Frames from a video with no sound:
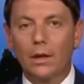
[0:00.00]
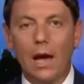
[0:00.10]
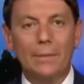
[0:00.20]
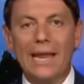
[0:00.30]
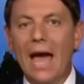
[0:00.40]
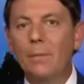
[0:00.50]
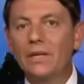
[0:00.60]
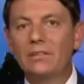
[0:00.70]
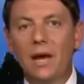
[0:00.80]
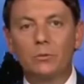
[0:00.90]
I mean, how
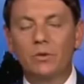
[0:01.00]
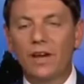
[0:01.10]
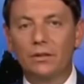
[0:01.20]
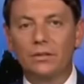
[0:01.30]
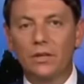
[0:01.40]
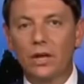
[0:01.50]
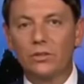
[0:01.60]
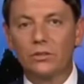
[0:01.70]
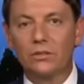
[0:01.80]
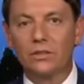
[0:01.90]
many times we've had
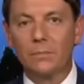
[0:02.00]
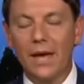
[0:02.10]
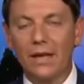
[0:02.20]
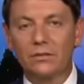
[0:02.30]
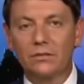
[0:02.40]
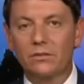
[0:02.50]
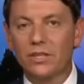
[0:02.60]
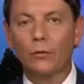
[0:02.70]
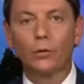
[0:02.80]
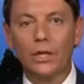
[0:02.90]
discussions in the past
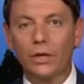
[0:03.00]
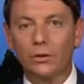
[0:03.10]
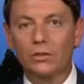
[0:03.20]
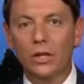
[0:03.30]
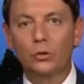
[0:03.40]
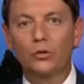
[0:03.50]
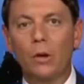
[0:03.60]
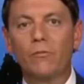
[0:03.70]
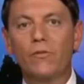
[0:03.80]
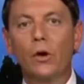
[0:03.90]
several years, Donald
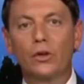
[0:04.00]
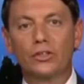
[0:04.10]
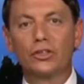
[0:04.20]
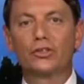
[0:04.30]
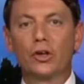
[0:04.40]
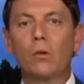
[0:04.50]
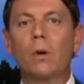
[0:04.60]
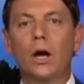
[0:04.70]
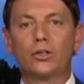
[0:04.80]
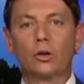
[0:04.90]
Trump focuses so
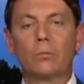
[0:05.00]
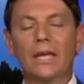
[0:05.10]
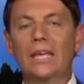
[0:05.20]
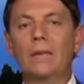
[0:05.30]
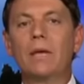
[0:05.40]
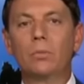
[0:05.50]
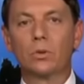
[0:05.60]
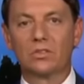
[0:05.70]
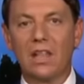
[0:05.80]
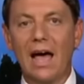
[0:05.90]
much on making
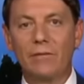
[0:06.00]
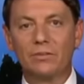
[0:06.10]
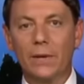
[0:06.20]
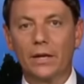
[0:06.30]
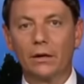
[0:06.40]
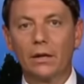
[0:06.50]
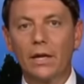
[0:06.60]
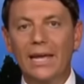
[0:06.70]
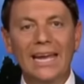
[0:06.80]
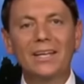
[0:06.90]
people's lives better.
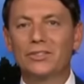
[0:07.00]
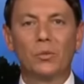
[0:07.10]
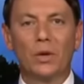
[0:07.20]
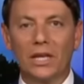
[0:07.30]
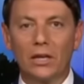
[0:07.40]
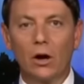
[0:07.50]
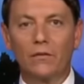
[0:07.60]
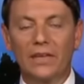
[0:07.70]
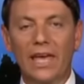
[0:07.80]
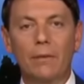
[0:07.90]
He doesn't want to get
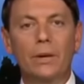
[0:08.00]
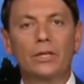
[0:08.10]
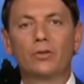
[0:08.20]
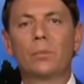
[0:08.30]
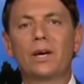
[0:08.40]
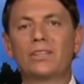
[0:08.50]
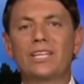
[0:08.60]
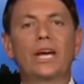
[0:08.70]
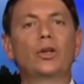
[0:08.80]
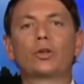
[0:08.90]
off the campaign trail because
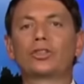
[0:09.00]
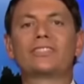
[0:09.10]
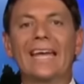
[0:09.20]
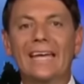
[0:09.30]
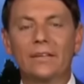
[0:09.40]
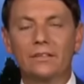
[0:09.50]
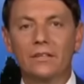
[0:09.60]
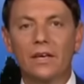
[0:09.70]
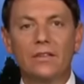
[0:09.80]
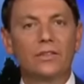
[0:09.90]
he
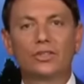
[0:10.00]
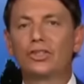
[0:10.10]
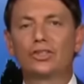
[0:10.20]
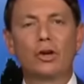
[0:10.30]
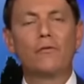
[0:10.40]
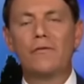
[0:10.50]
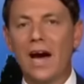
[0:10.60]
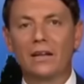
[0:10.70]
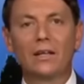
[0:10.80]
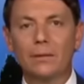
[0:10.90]
understands this is so
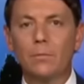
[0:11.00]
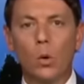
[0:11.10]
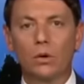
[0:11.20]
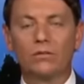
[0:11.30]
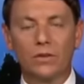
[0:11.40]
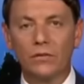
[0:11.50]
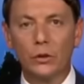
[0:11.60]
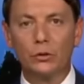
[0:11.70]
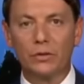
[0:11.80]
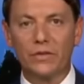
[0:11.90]
vitally important for the
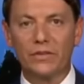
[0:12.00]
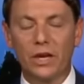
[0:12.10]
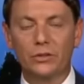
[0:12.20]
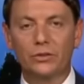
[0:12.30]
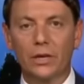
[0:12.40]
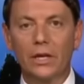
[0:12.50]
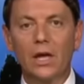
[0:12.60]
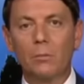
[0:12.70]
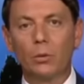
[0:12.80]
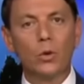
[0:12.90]
future of the country.
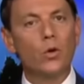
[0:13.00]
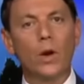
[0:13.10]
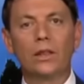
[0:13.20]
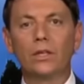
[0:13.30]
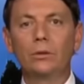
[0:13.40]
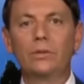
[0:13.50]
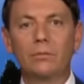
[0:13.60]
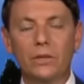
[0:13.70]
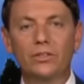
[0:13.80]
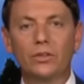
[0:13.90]
But real quickly, you
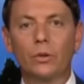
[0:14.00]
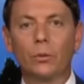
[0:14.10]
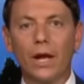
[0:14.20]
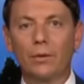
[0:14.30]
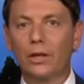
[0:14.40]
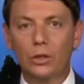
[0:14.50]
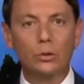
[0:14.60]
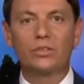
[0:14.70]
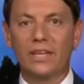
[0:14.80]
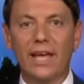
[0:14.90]
did mention the rhetoric.
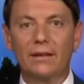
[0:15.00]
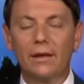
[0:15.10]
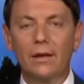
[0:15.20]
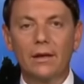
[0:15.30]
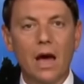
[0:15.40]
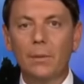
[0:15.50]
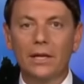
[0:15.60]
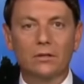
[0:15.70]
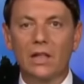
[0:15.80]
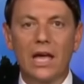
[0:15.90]
You said
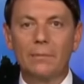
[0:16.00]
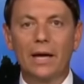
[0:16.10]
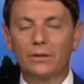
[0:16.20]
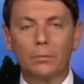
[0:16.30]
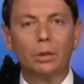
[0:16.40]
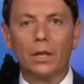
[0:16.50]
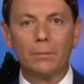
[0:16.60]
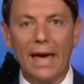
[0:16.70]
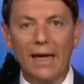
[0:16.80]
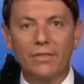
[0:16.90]
Kamala Harris lied about the
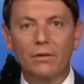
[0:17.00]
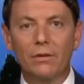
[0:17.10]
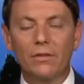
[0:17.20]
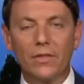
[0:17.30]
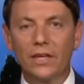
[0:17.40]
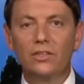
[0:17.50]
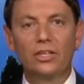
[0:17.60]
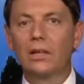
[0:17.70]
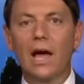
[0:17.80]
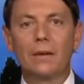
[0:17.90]
bloodbath thing.
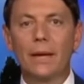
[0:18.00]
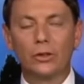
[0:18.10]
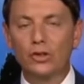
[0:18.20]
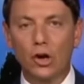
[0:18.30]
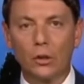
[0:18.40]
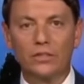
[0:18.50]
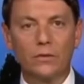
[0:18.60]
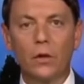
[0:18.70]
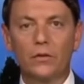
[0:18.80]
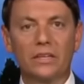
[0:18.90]
She lied about
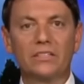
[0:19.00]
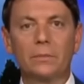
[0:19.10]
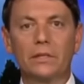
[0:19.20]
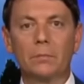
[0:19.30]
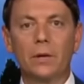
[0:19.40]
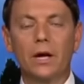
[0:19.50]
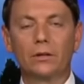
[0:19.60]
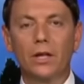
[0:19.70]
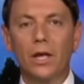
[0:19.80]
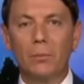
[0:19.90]
Charlottesville. All the things have been
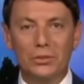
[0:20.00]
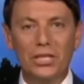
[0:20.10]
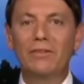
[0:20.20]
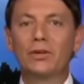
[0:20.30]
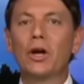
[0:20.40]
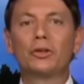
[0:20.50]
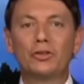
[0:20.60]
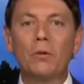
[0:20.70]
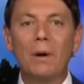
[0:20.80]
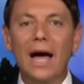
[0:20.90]
debunked. But she even called
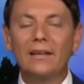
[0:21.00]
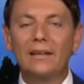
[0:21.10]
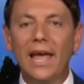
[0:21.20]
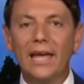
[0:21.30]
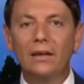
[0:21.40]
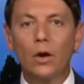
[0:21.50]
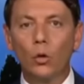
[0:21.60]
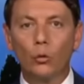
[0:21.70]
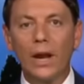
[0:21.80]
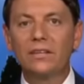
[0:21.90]
Joe Biden a
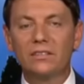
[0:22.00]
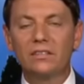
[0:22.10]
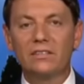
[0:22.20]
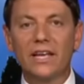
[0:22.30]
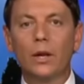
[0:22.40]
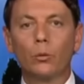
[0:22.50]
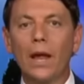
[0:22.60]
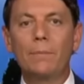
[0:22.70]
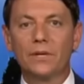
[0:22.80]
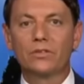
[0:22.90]
racist and a
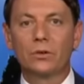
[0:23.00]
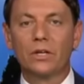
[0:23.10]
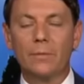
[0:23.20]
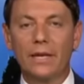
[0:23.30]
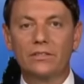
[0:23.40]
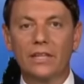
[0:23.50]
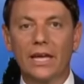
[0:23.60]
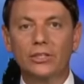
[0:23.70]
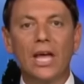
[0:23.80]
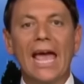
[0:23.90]
rapist on a debate
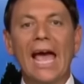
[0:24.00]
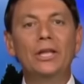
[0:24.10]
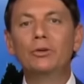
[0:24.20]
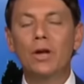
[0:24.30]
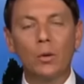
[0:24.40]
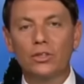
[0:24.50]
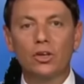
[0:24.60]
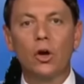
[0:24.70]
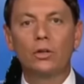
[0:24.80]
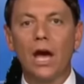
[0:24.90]
stage. And you know
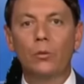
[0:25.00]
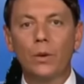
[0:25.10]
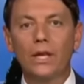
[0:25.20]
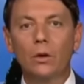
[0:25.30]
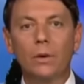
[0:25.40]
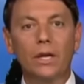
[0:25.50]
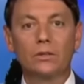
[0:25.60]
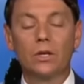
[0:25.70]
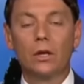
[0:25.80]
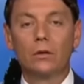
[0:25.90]
it's all not real
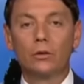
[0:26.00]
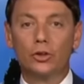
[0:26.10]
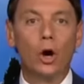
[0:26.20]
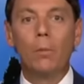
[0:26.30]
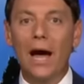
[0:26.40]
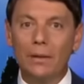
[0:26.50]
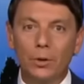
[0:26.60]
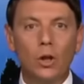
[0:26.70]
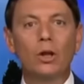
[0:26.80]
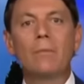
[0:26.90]
because Joe Biden
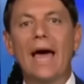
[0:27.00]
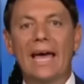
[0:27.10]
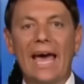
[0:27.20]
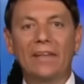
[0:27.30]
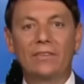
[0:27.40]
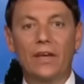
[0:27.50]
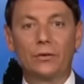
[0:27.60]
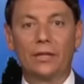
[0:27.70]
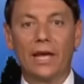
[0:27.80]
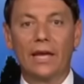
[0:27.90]
put on a MAGA hat the
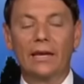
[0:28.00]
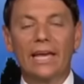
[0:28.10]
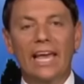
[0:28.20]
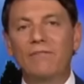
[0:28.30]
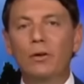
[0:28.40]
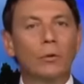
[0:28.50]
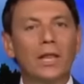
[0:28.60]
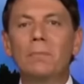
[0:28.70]
other day. If he really